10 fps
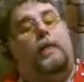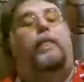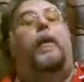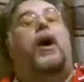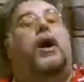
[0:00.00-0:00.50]

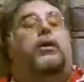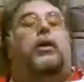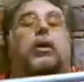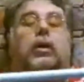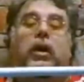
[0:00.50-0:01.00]
But
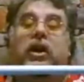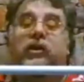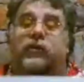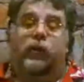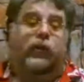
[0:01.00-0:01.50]

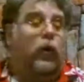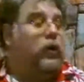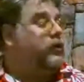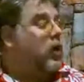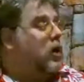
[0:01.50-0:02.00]
if you
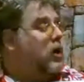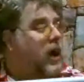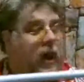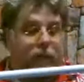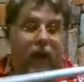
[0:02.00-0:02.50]
focus on
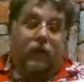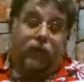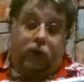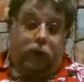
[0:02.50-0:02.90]
for